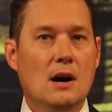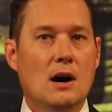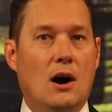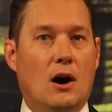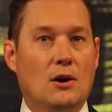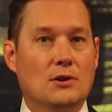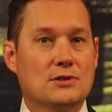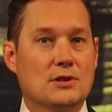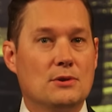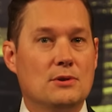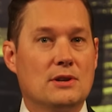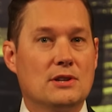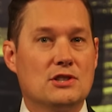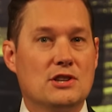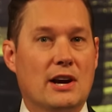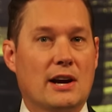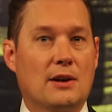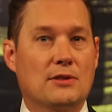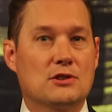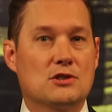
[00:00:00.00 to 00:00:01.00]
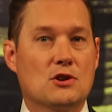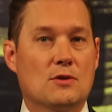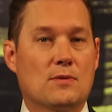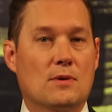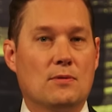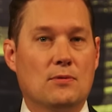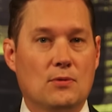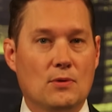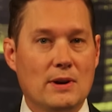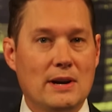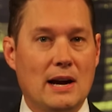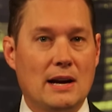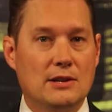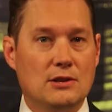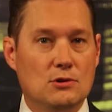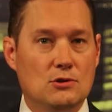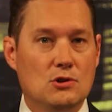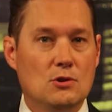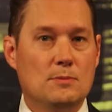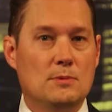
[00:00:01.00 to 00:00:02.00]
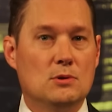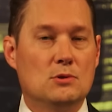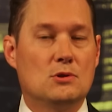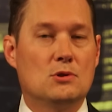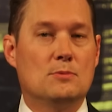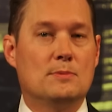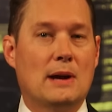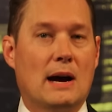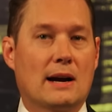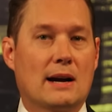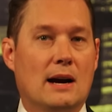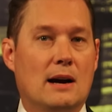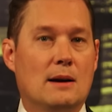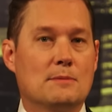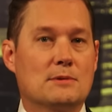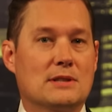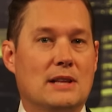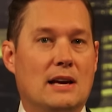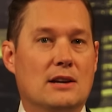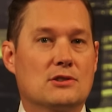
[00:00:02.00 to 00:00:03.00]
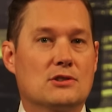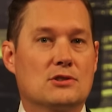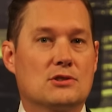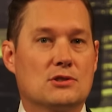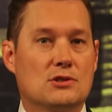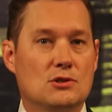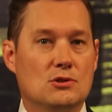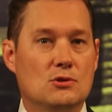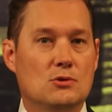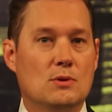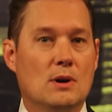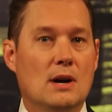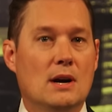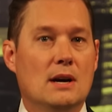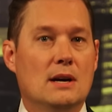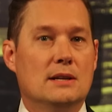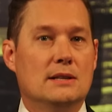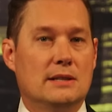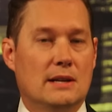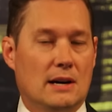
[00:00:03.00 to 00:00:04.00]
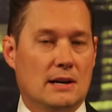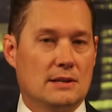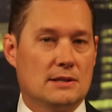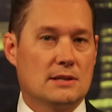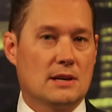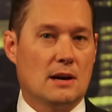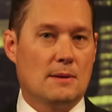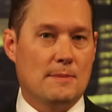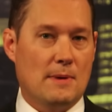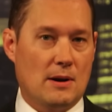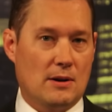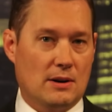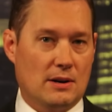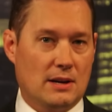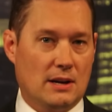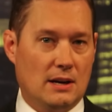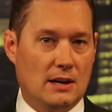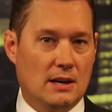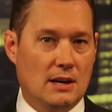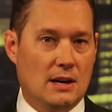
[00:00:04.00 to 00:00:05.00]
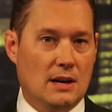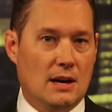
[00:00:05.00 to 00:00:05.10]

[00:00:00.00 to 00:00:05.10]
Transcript: Also, you can check out the show for free on YouTube. YouTube.com/StuDoesAmerica.